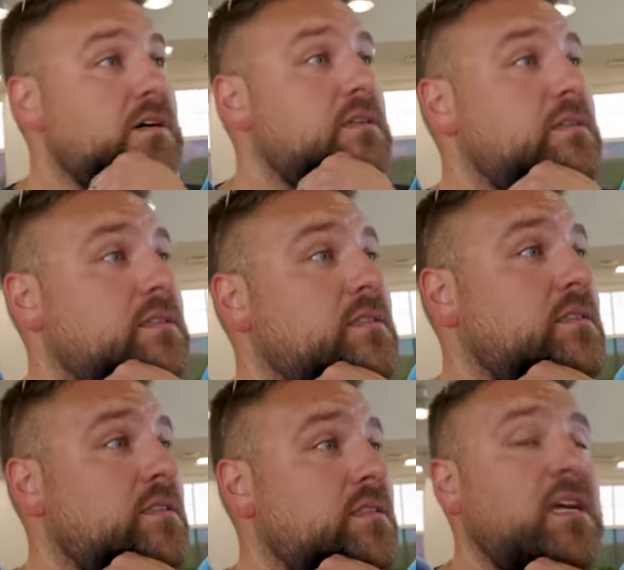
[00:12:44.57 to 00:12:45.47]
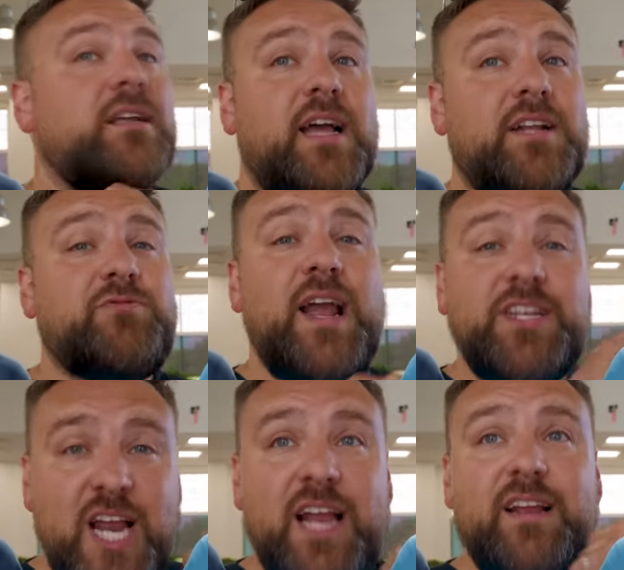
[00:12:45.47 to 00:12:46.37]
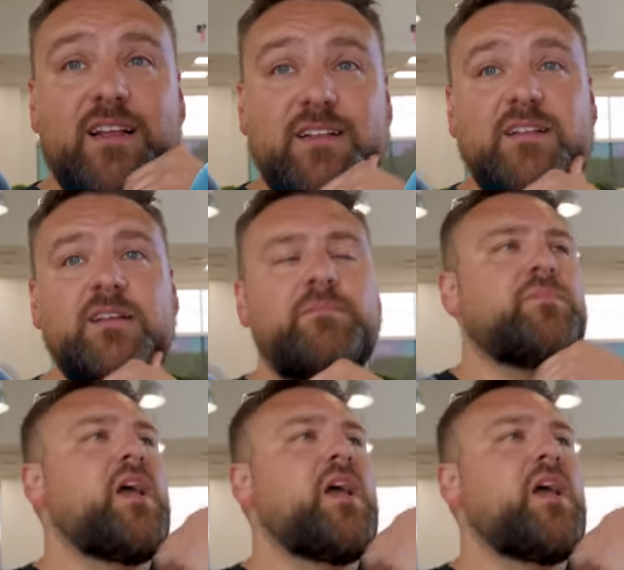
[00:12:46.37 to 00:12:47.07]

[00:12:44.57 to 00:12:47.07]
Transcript: They need to go check out. That's merch. right. Where check. Are they gonna check it out?